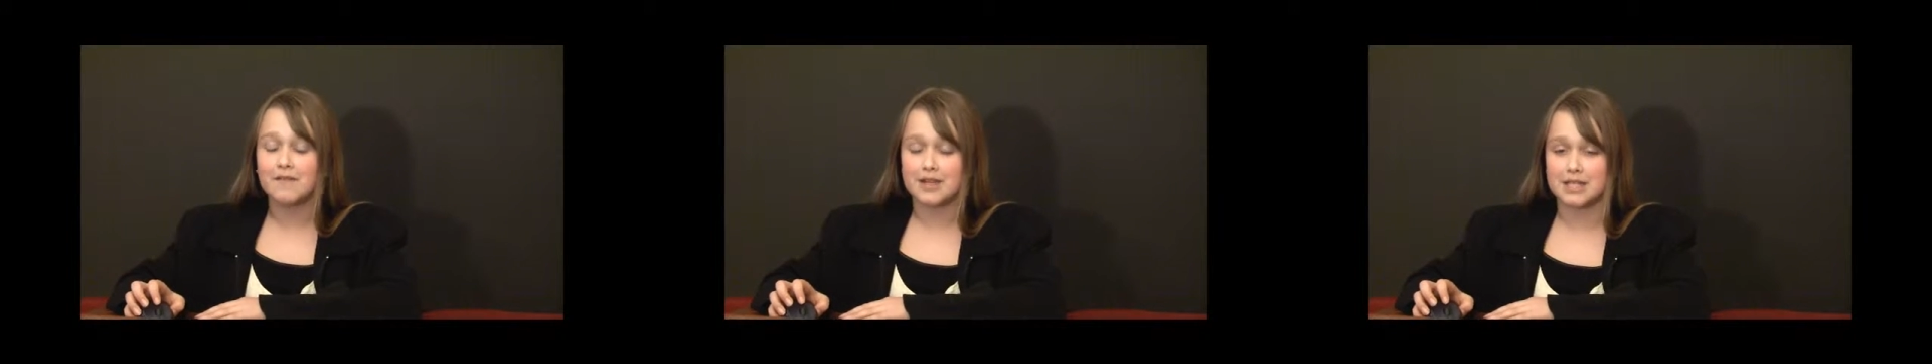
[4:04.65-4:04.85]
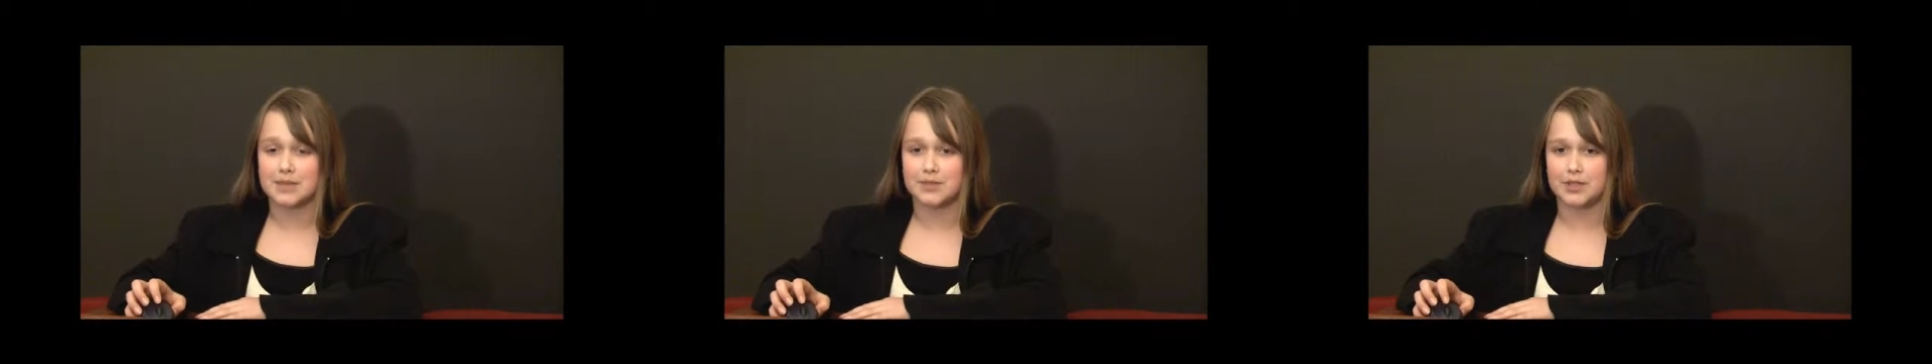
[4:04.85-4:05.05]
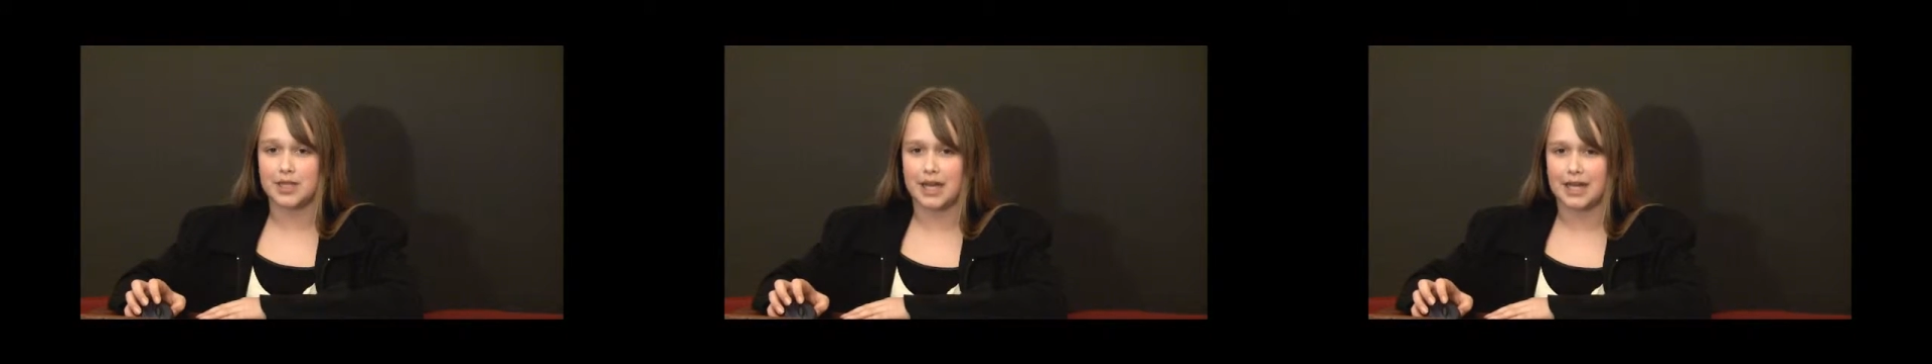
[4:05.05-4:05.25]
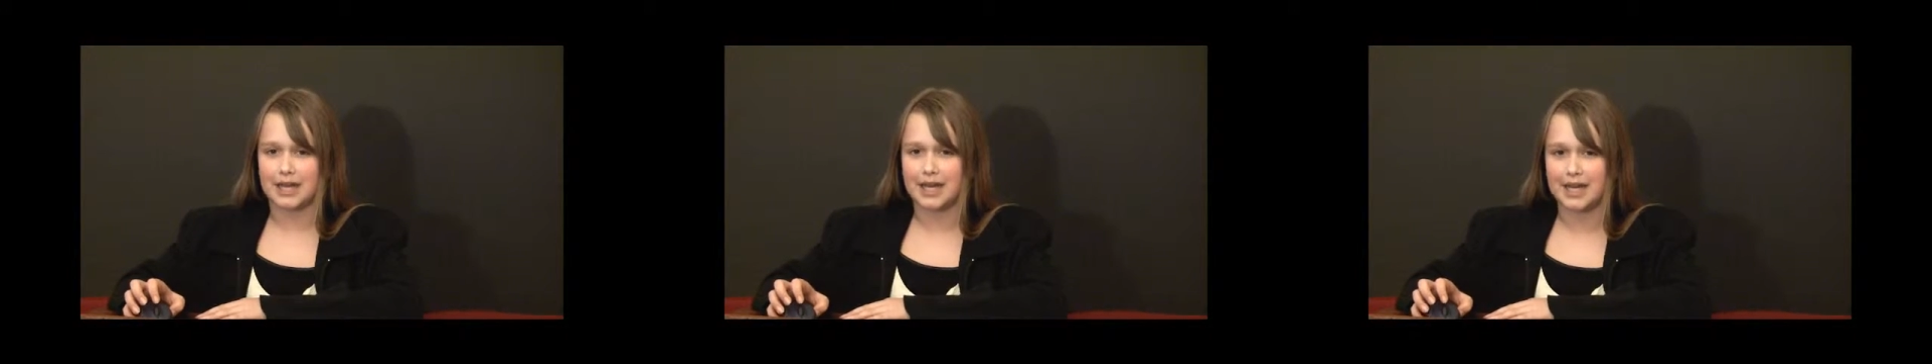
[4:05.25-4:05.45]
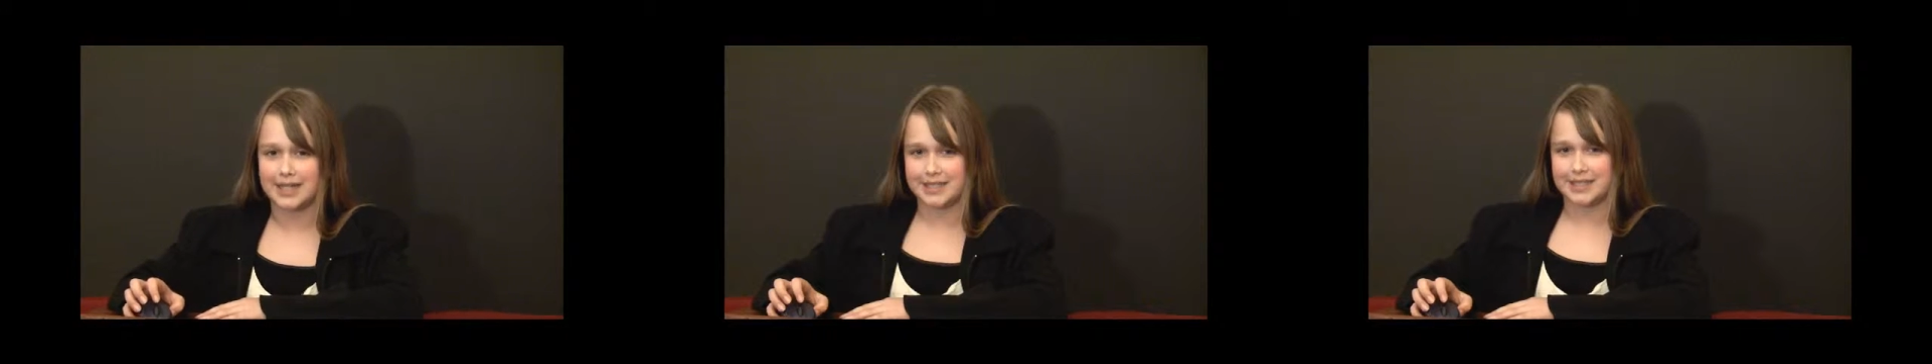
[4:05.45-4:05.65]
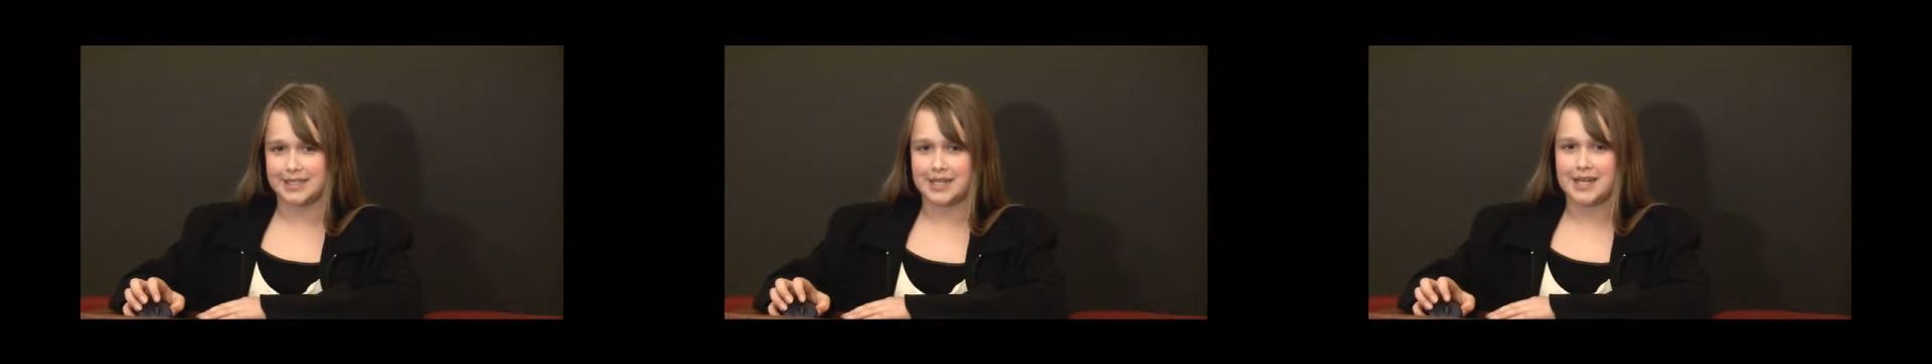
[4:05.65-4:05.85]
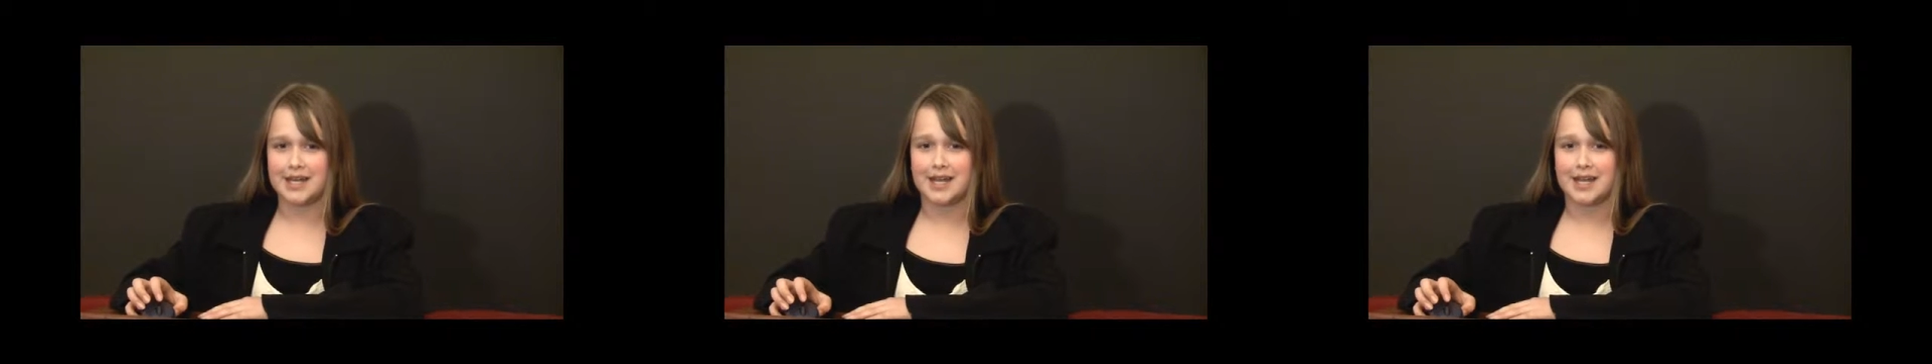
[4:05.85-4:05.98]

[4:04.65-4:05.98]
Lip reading: visible at night.